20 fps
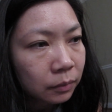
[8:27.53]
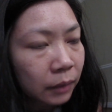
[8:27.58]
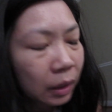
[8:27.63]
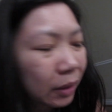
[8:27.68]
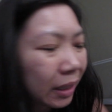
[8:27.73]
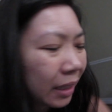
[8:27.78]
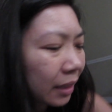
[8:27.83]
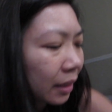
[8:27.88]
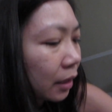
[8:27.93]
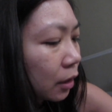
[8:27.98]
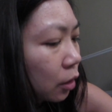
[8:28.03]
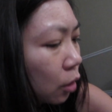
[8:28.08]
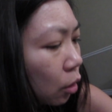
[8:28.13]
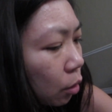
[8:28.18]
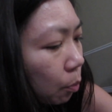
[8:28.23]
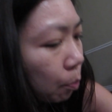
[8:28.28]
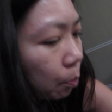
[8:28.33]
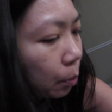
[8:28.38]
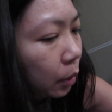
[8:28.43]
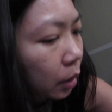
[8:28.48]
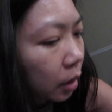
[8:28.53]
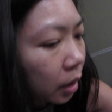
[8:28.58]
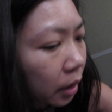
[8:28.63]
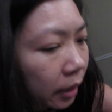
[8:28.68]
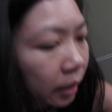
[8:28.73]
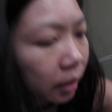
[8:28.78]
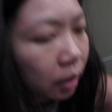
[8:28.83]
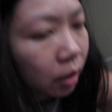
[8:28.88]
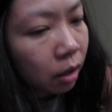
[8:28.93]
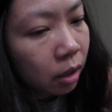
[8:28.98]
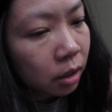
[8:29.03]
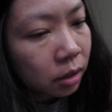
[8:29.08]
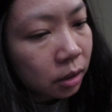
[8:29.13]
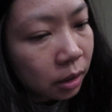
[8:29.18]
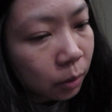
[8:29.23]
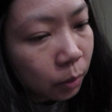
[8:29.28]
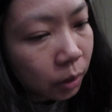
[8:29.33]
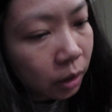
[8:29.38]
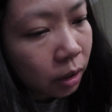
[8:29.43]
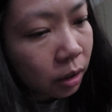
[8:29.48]
Alright, let's go put it in the car and
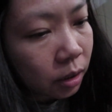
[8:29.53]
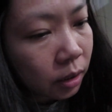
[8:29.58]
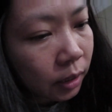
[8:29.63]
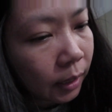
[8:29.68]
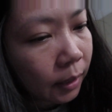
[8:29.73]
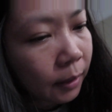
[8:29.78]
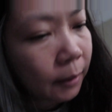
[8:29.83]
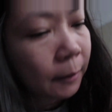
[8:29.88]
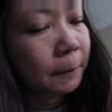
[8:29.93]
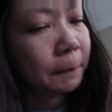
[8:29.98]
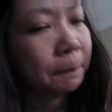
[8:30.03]
see what it looks like.